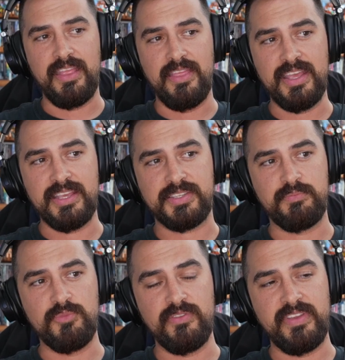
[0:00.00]
This
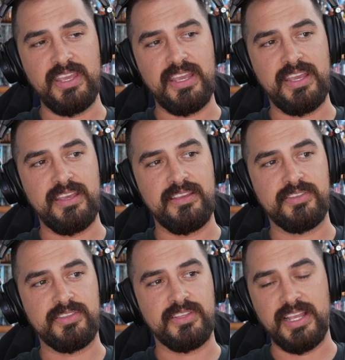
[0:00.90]
movie
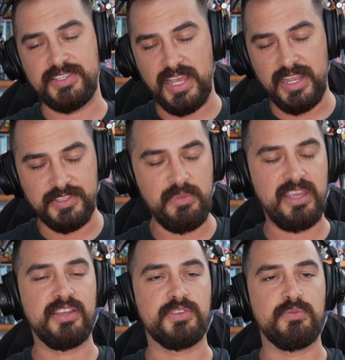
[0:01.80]
is, like I said, it's
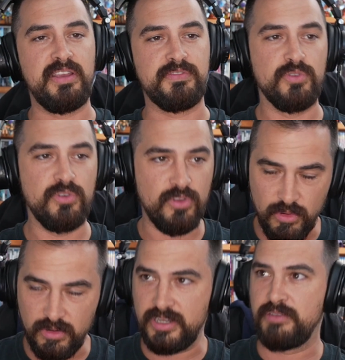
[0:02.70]
making its waves through the
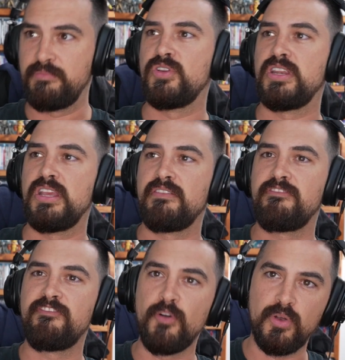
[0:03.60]
horror community
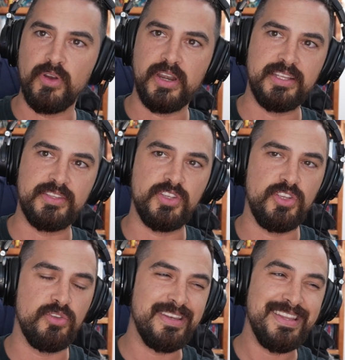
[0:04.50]
for its
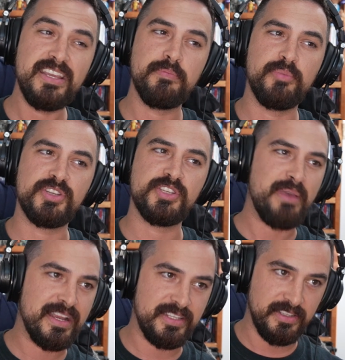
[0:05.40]
unique
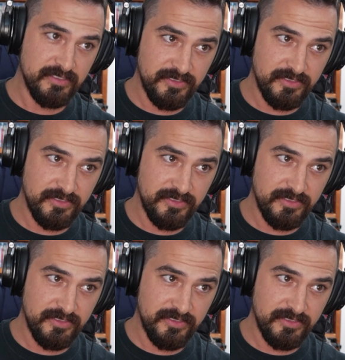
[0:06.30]
perspective,